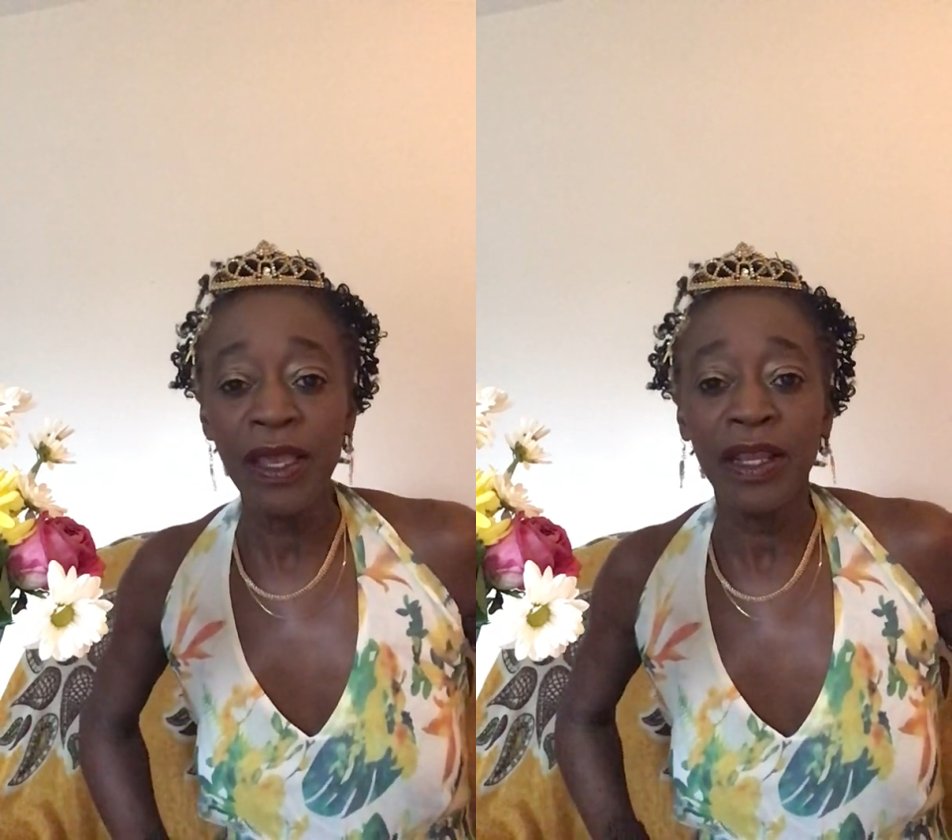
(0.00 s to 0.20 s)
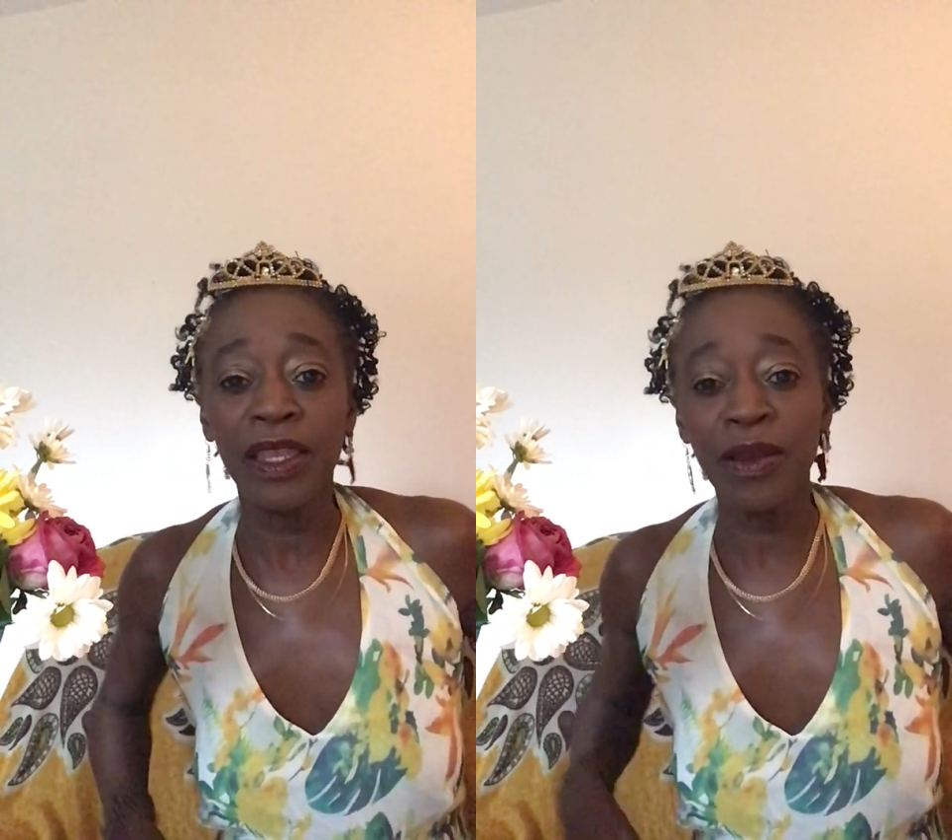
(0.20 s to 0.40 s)

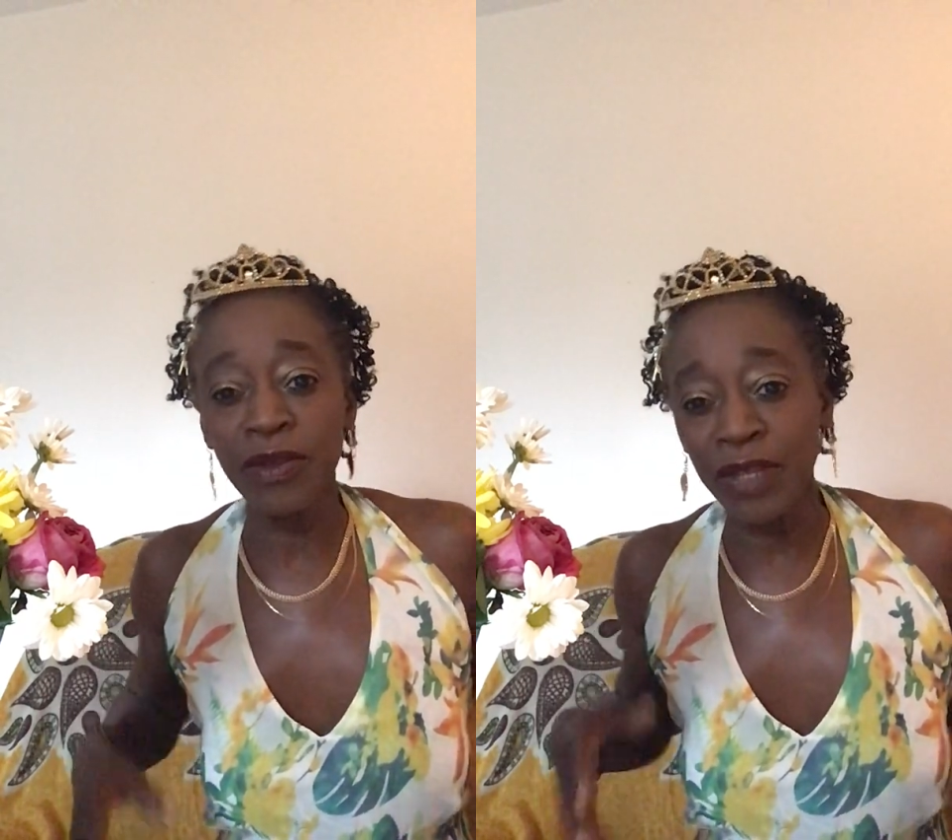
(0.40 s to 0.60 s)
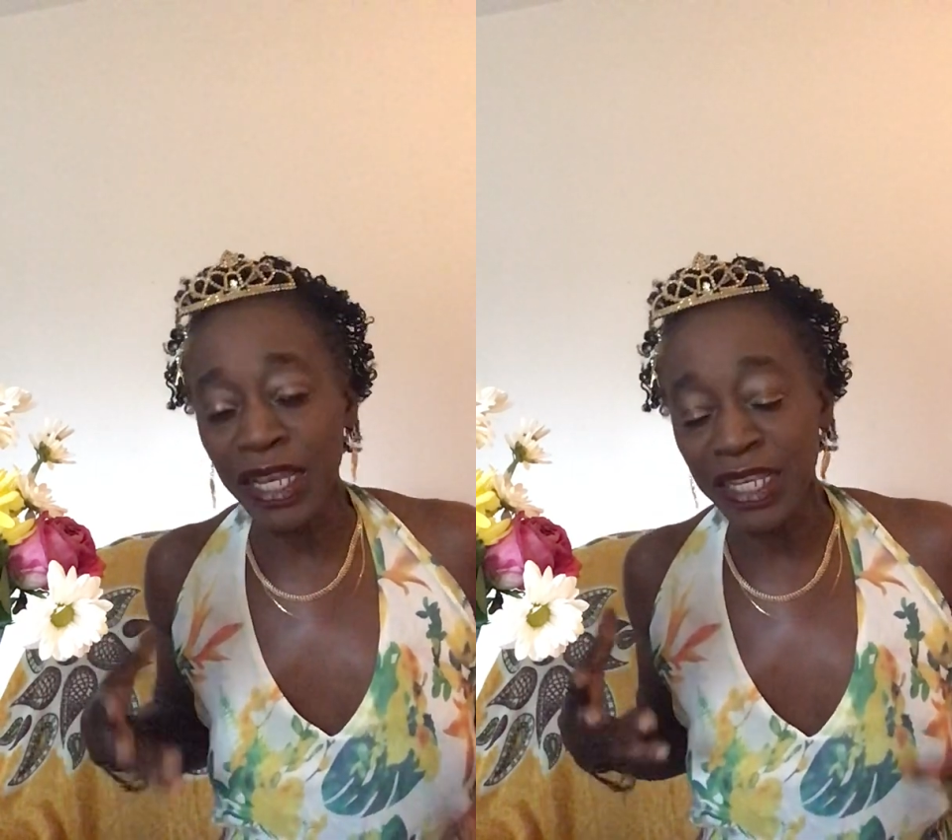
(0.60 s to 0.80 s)
Leo
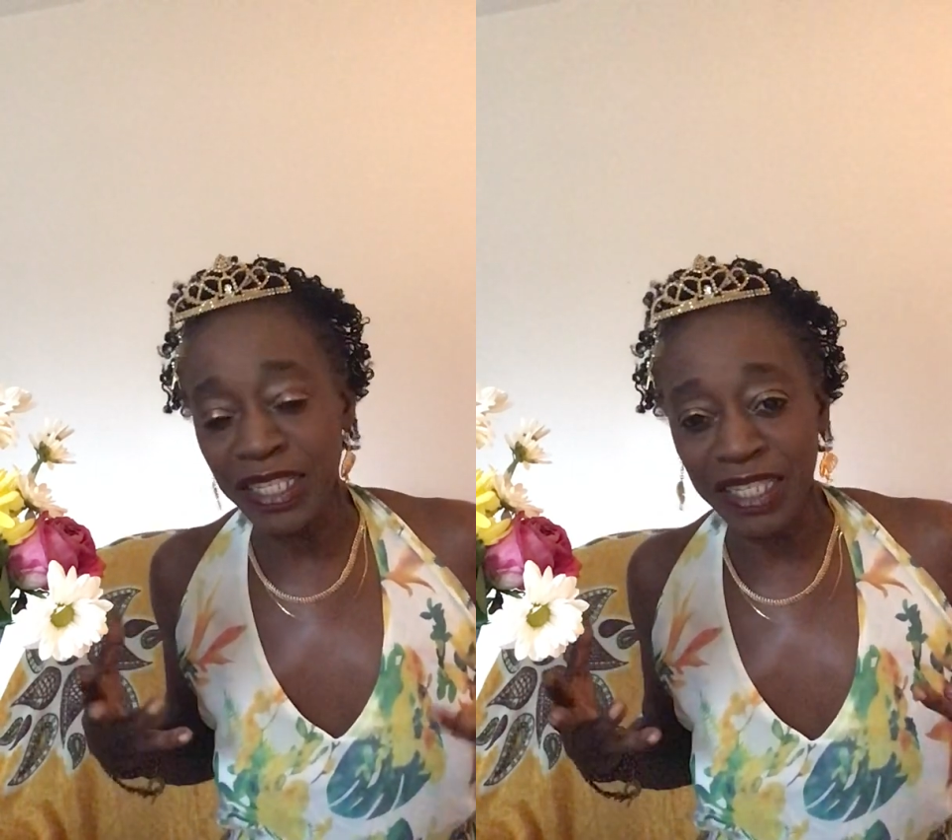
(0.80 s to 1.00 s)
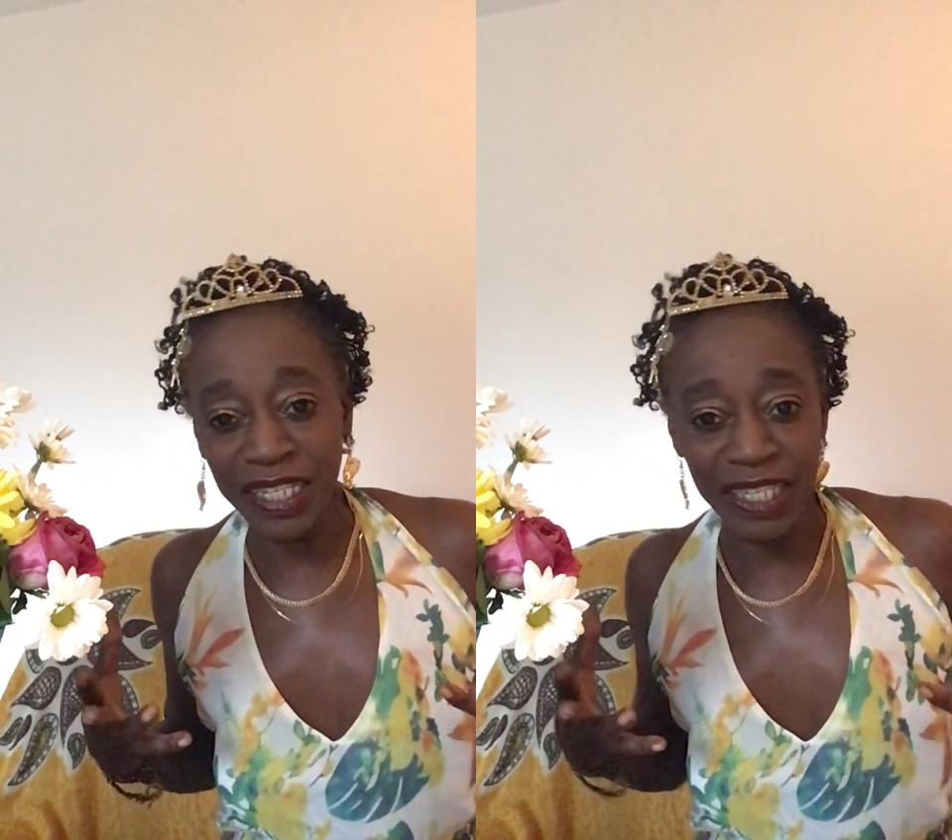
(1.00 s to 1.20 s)
likes
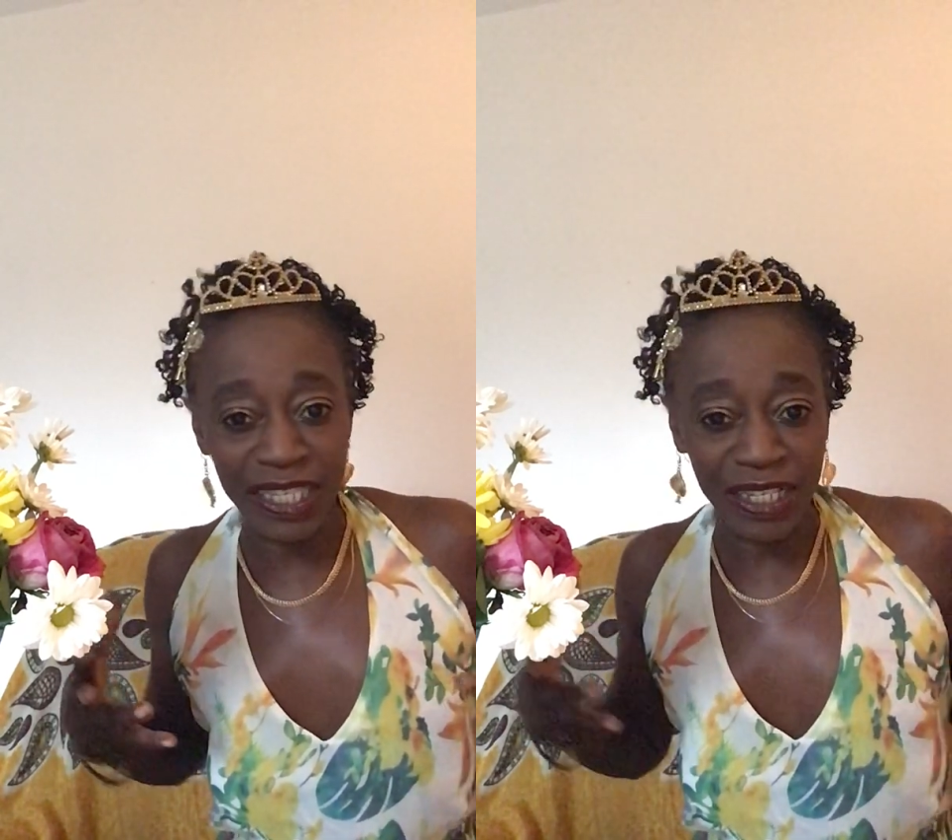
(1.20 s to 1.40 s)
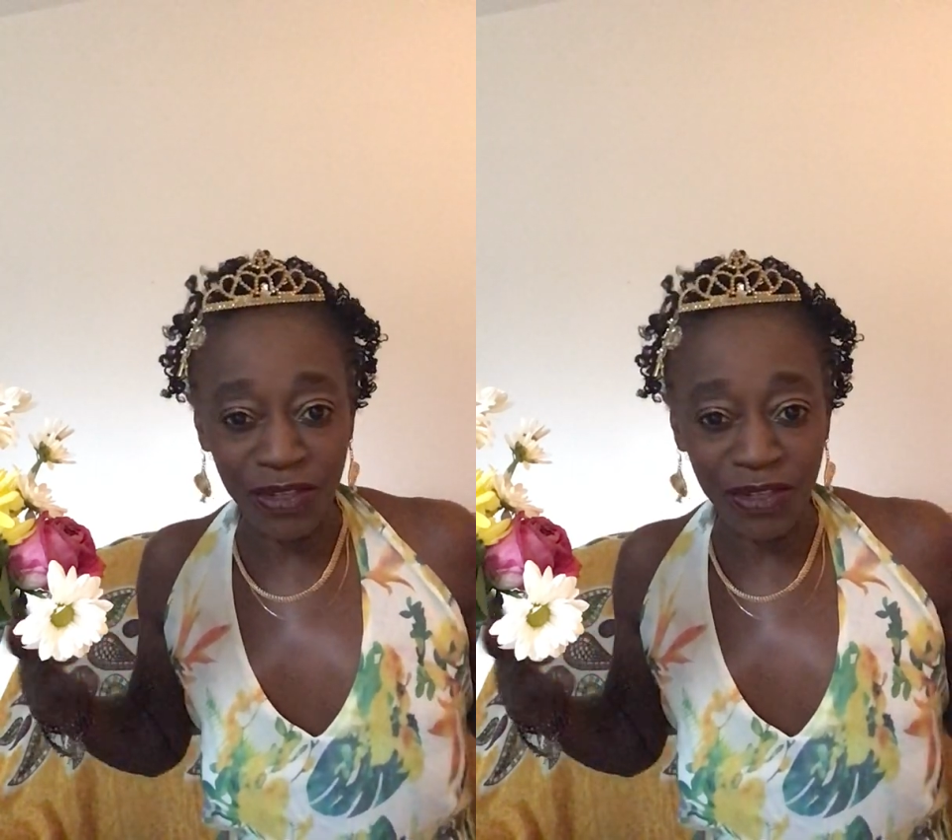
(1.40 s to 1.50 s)
to see things